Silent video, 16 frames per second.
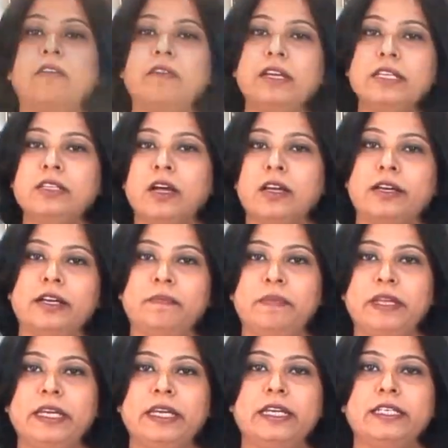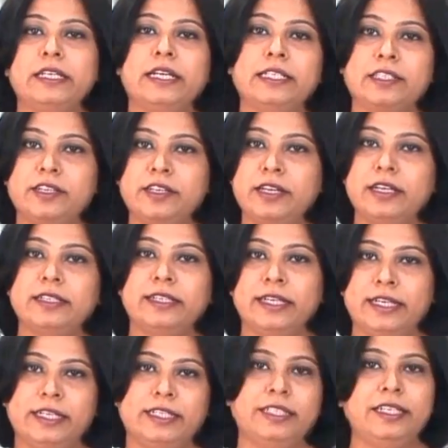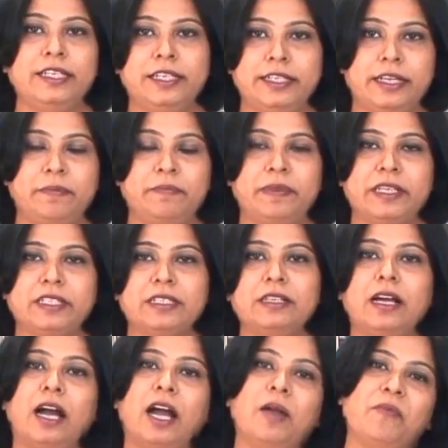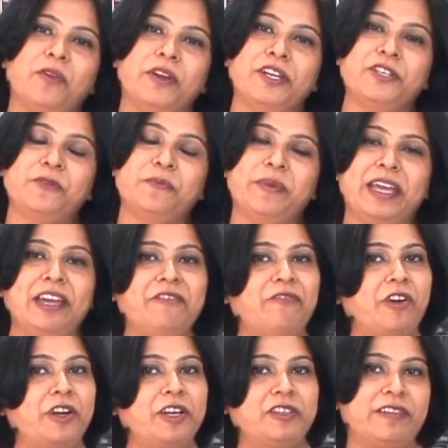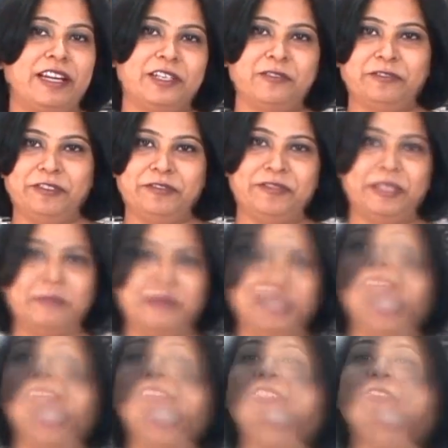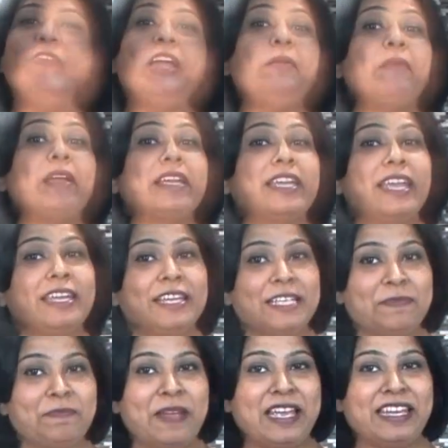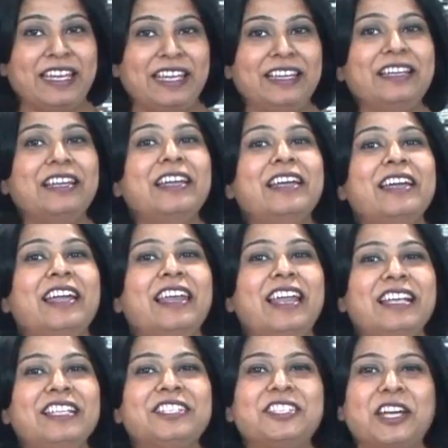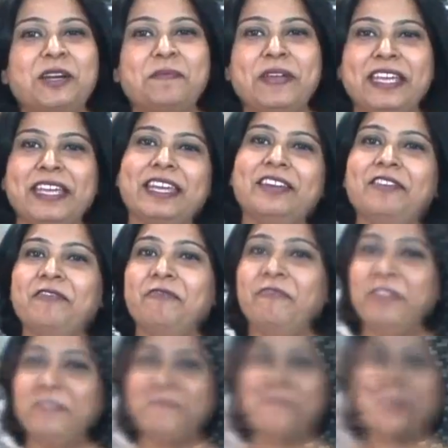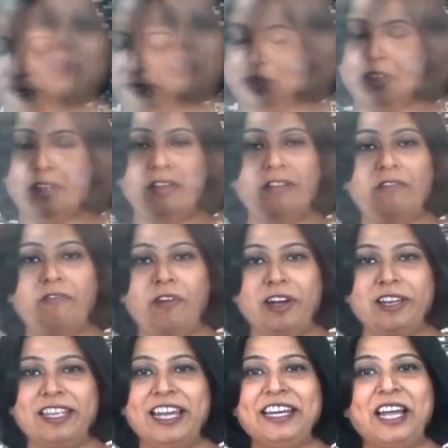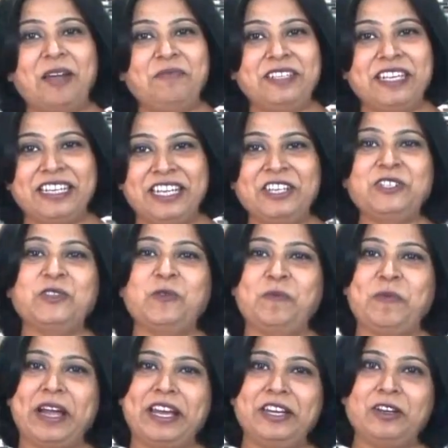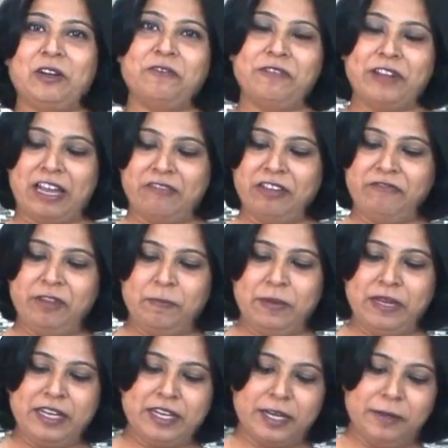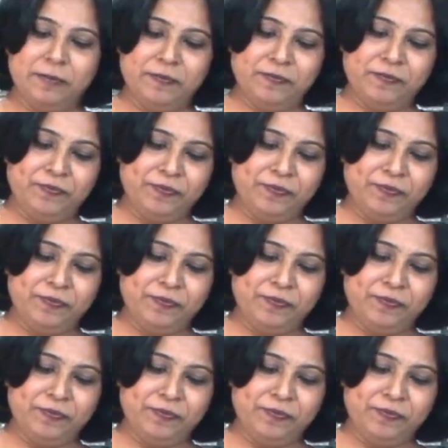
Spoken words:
oven is already preheated as 380-degree temperature. I am going to bake for 12 to 15 minutes. So while my cake is baking, let's start making whipped frosting. For that I am taking 2 pints of heavy whipping cream.